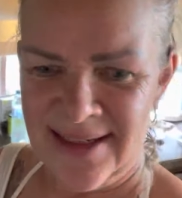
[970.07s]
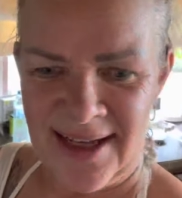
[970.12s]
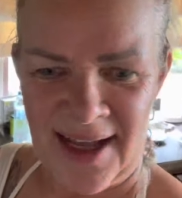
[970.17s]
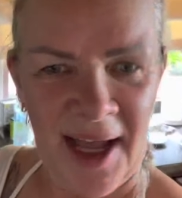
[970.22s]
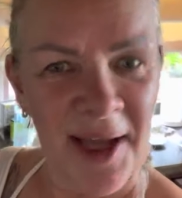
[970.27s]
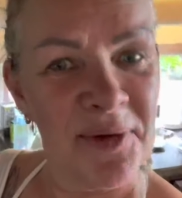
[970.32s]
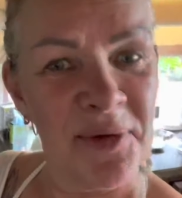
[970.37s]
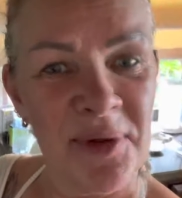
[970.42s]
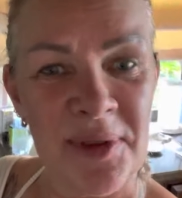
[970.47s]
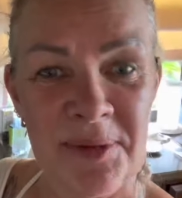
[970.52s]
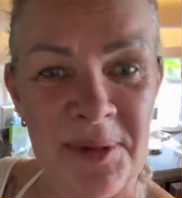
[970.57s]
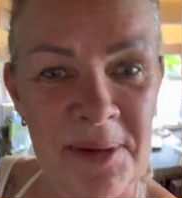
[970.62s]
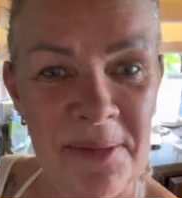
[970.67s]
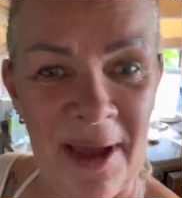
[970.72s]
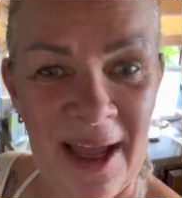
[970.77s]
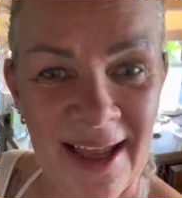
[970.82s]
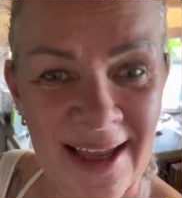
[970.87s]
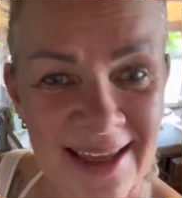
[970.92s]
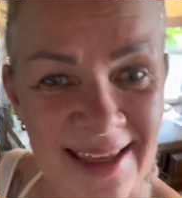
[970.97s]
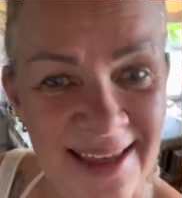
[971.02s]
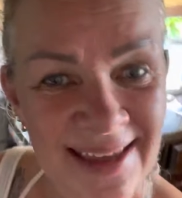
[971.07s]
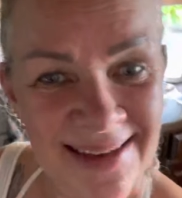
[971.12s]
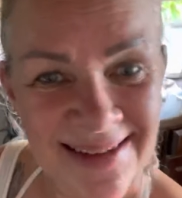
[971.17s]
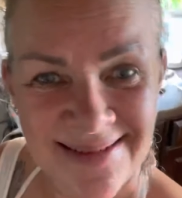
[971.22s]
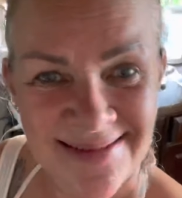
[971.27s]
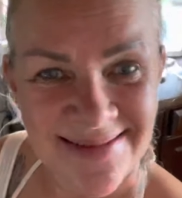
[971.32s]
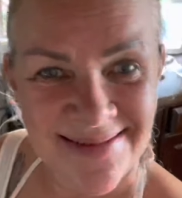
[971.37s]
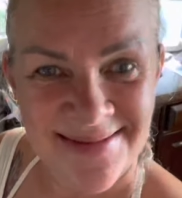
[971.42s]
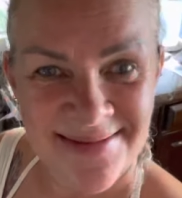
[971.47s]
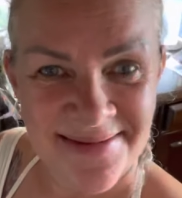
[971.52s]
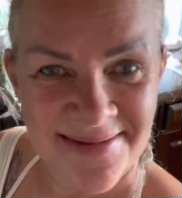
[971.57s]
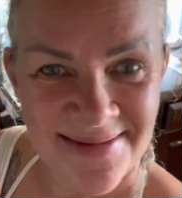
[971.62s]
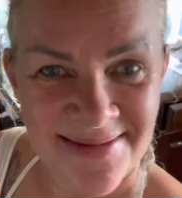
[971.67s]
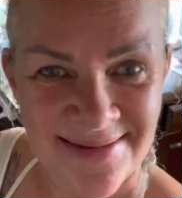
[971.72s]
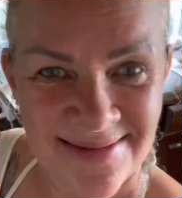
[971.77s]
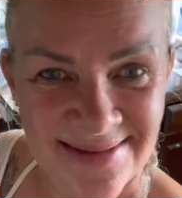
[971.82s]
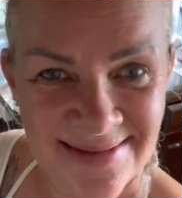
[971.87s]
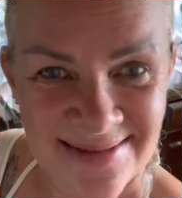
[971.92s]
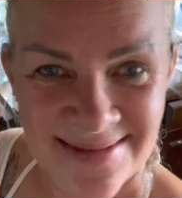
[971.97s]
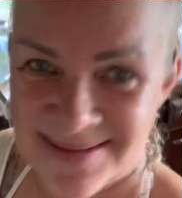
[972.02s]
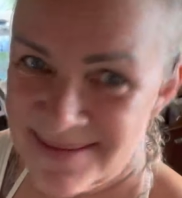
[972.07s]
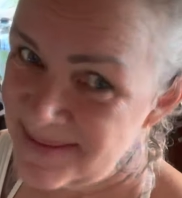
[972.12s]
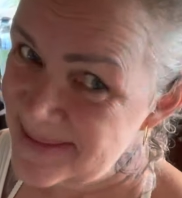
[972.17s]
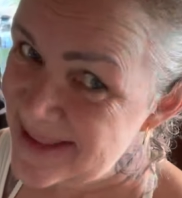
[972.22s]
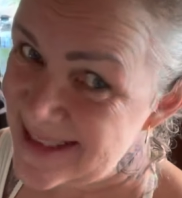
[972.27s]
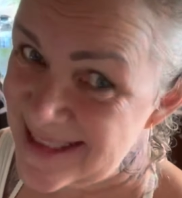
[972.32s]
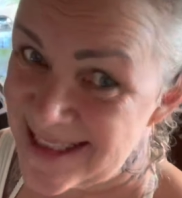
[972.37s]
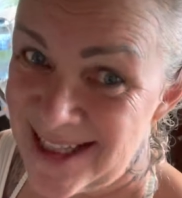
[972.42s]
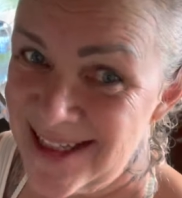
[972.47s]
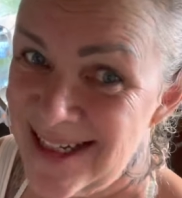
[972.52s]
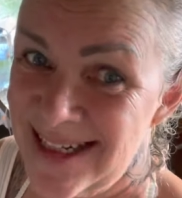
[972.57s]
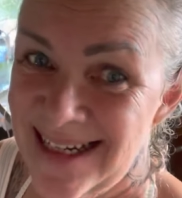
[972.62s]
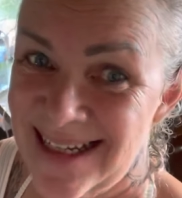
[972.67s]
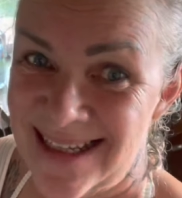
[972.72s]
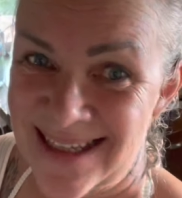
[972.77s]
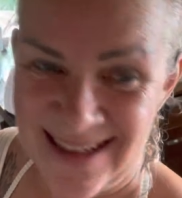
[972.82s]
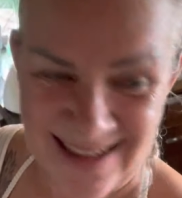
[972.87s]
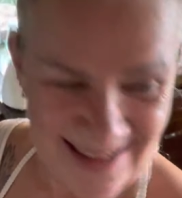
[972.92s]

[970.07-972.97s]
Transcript: will be back. Suddenly,